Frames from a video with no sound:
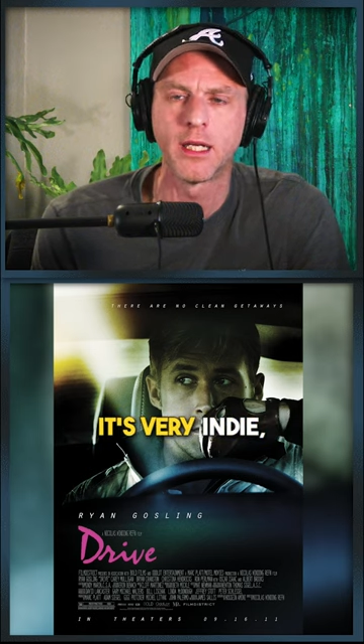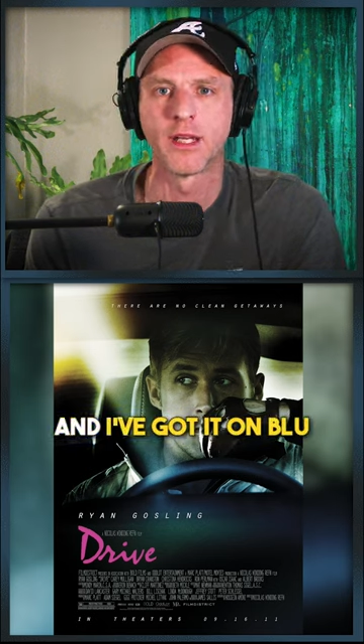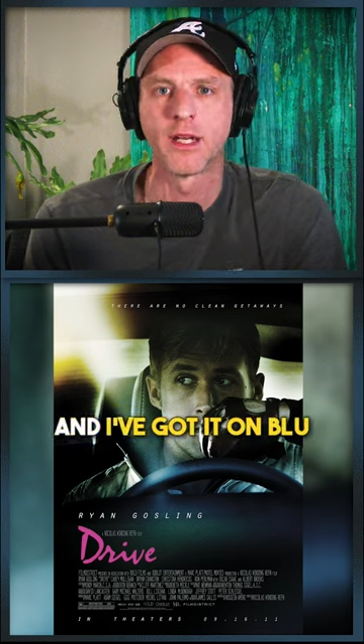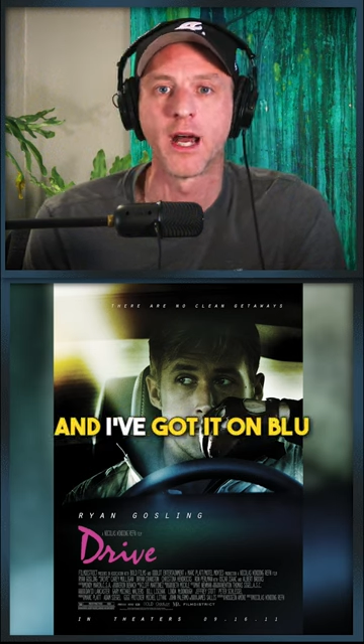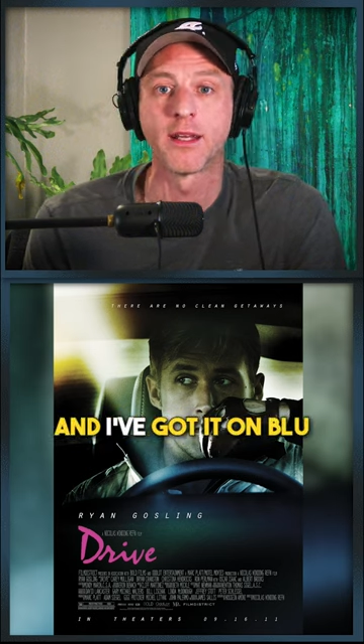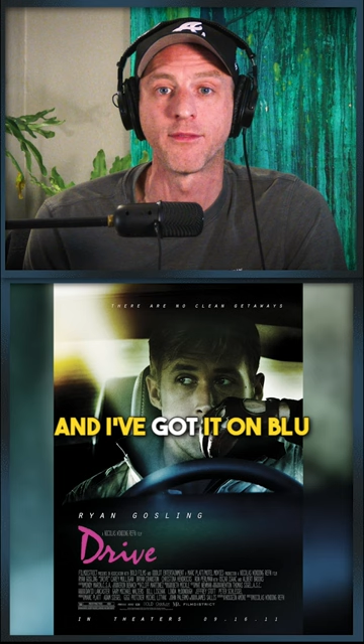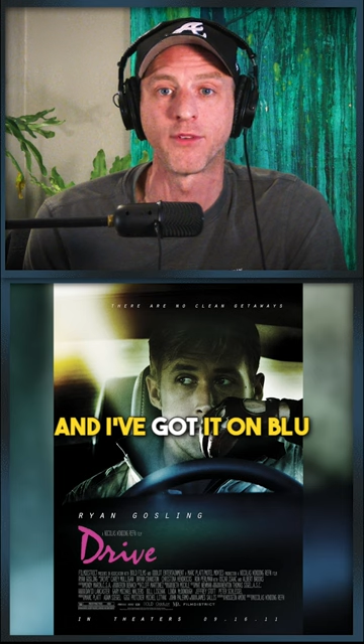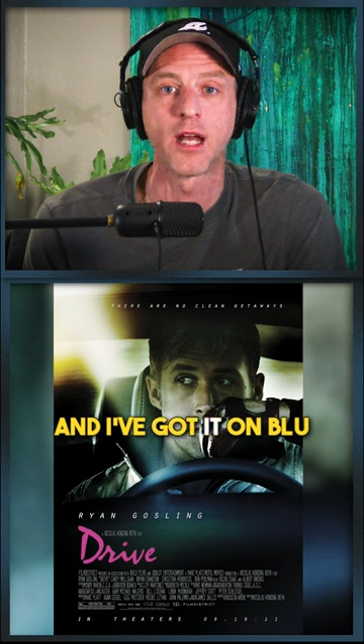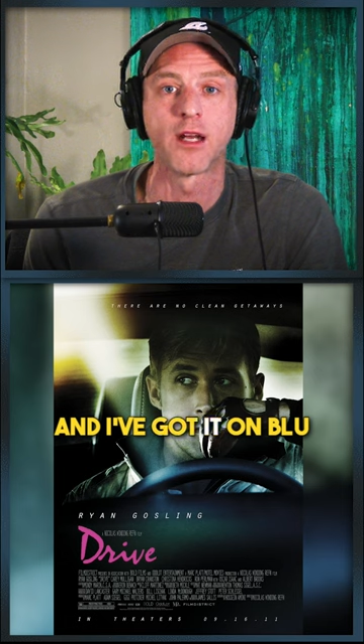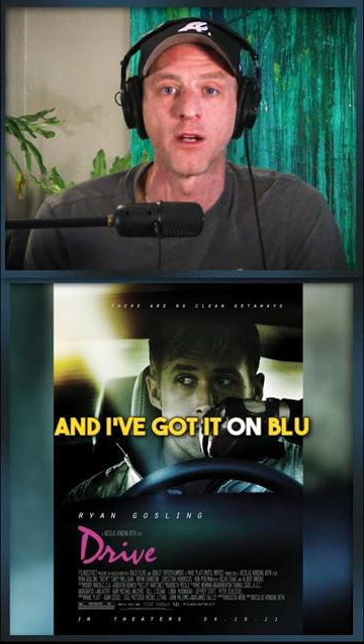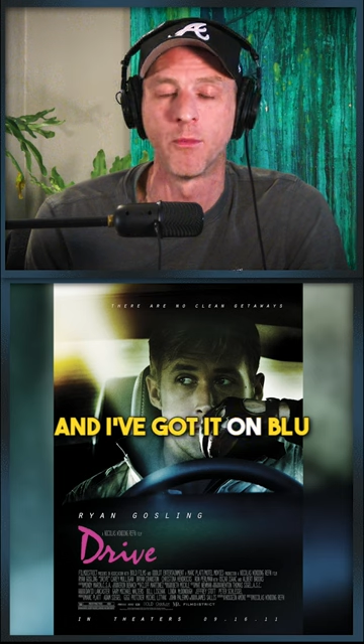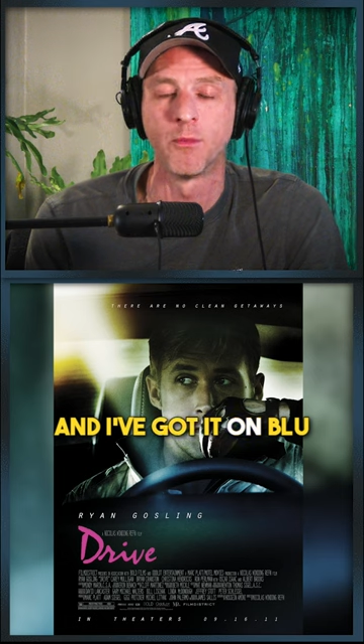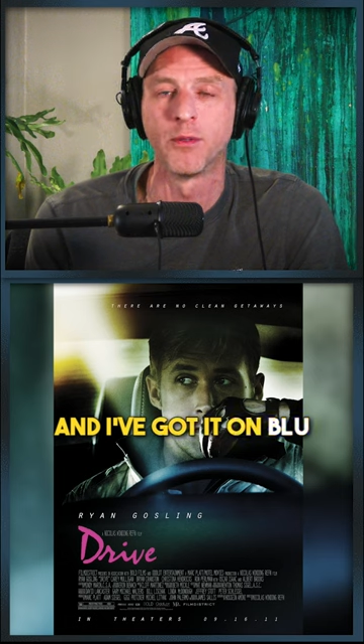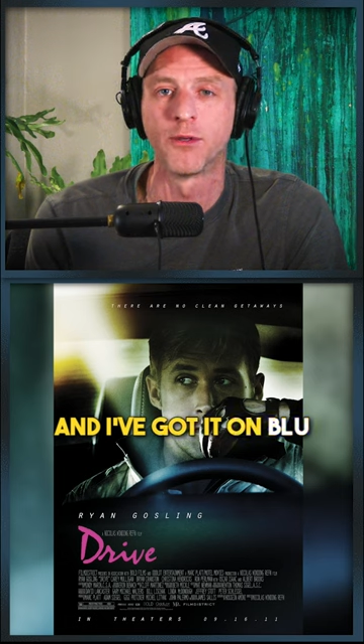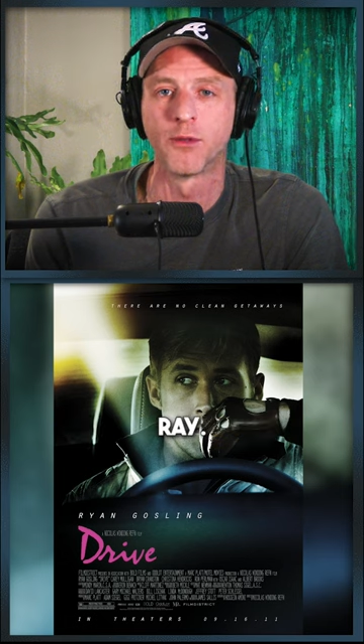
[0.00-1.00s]
And I've got it on
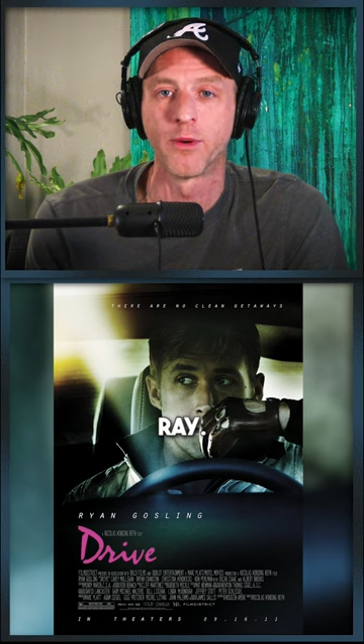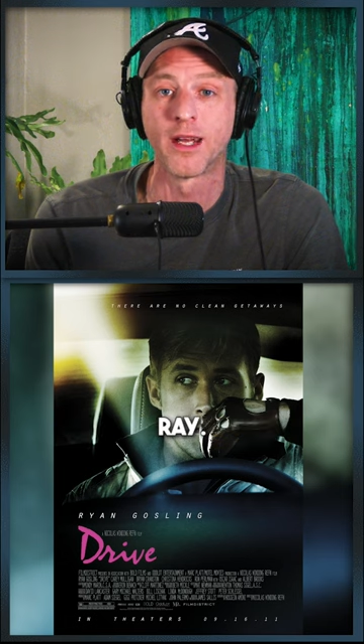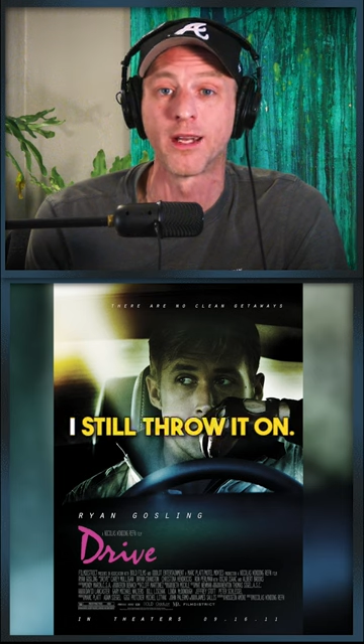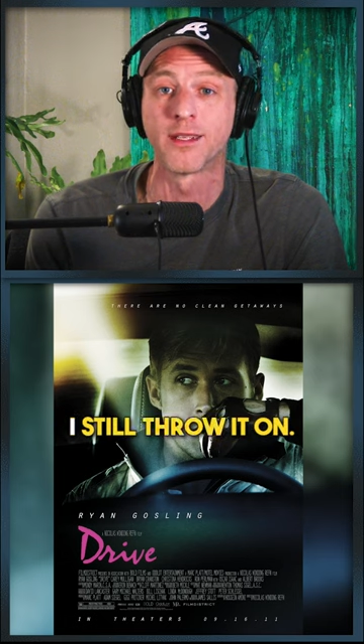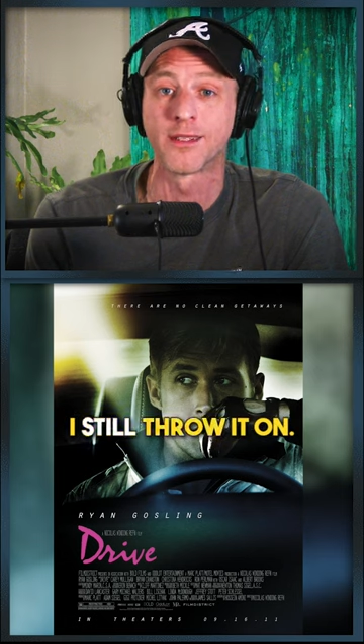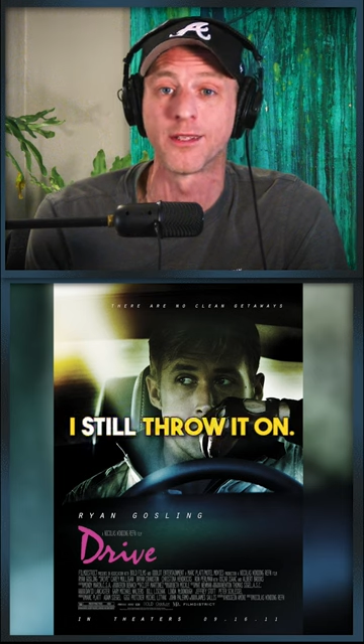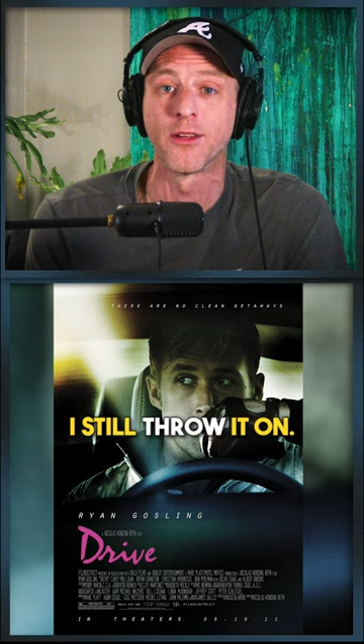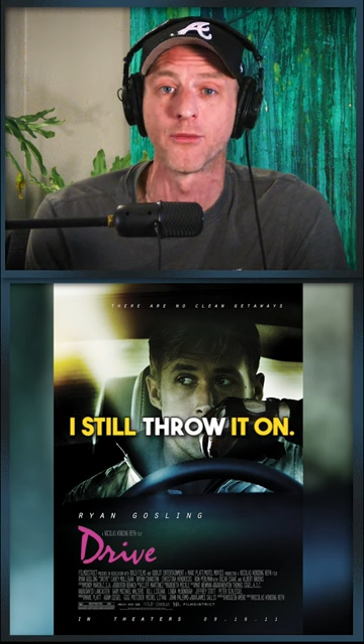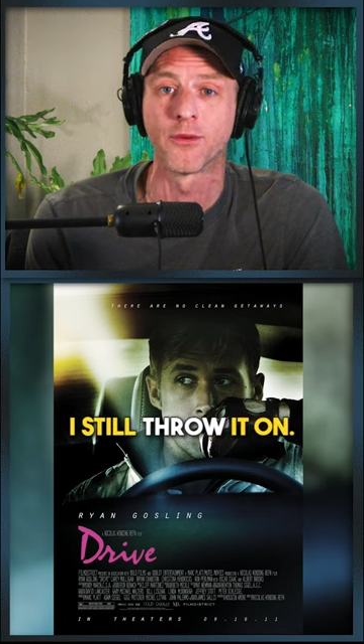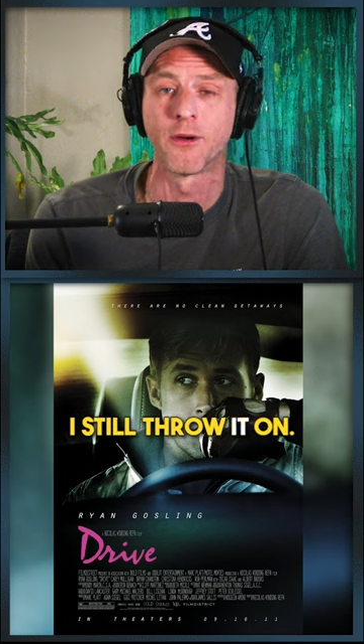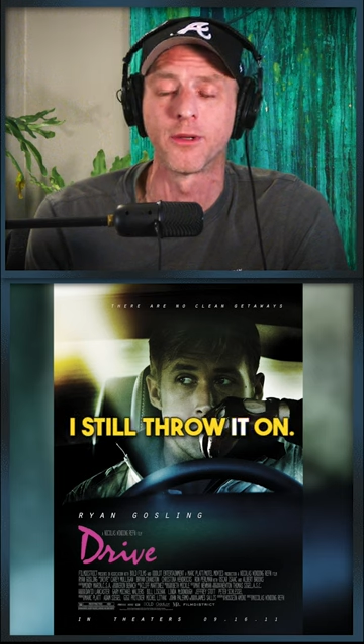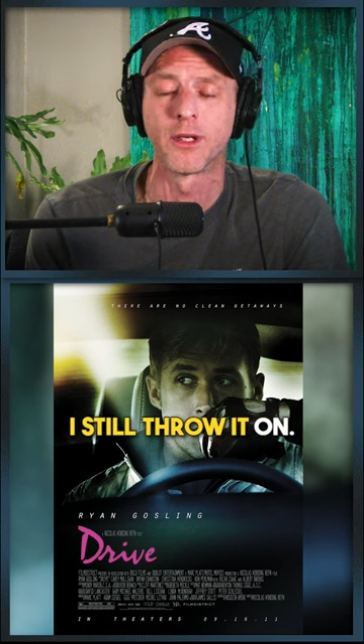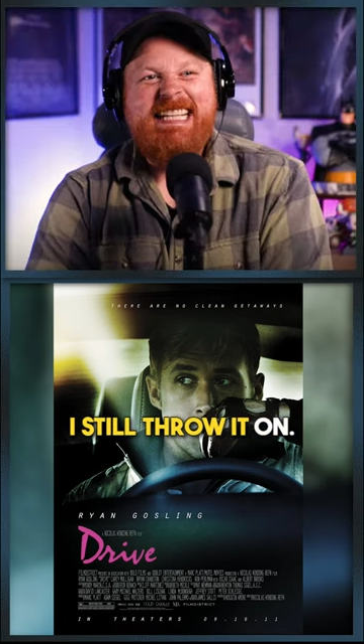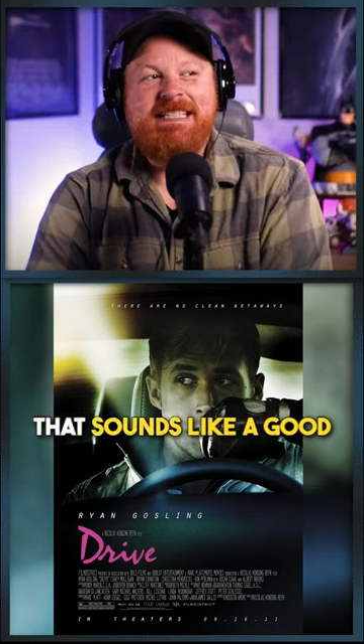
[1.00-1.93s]
Blu ray. I still throw it on.